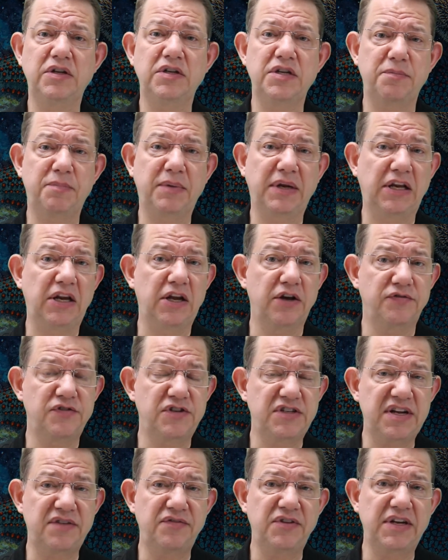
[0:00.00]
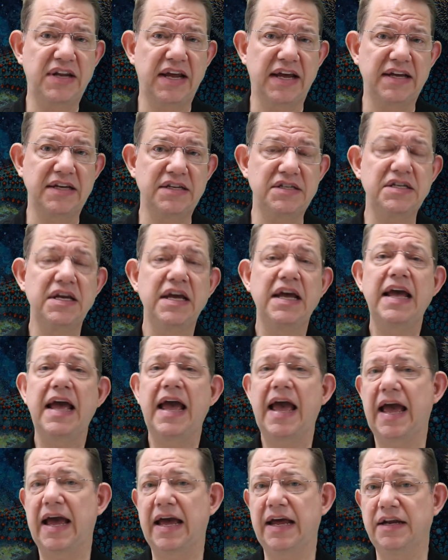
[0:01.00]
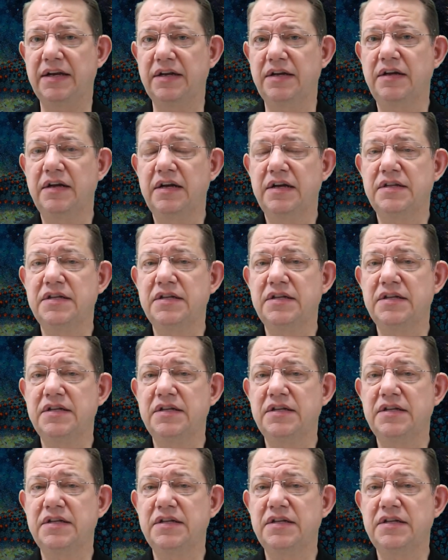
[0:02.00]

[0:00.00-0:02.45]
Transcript: typically of 7 days, and